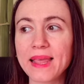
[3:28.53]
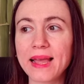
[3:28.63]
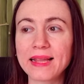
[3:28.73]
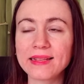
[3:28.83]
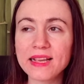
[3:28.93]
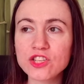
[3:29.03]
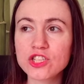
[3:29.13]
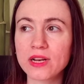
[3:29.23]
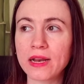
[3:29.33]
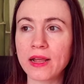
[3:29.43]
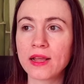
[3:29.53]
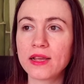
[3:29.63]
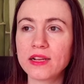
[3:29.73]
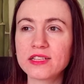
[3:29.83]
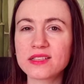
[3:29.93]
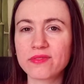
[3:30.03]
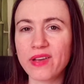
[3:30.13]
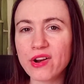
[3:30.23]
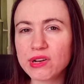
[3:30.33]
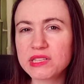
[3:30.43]
And actually, it is
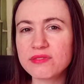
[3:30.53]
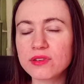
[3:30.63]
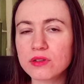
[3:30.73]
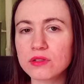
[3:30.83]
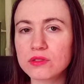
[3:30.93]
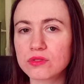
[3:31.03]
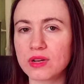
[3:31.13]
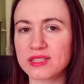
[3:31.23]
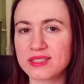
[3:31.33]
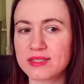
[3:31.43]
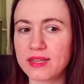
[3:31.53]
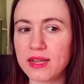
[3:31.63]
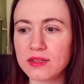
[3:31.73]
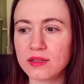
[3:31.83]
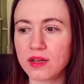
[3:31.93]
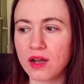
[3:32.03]
very difficult to understand